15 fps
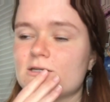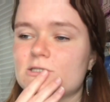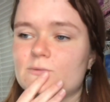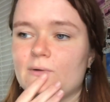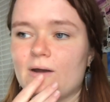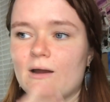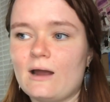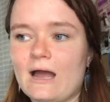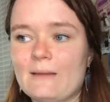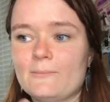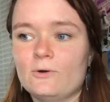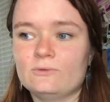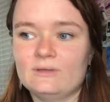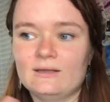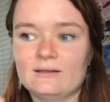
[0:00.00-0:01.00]
to where I'm
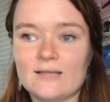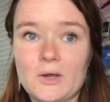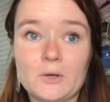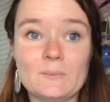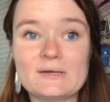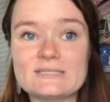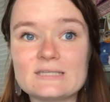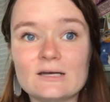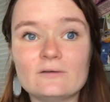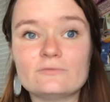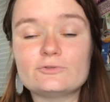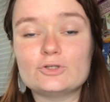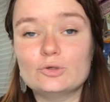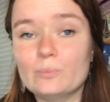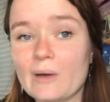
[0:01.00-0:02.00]
only allowing
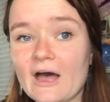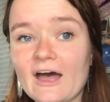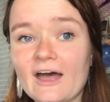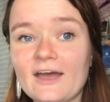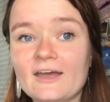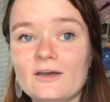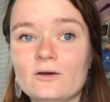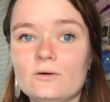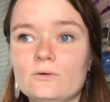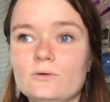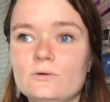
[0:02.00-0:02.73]
myself to buy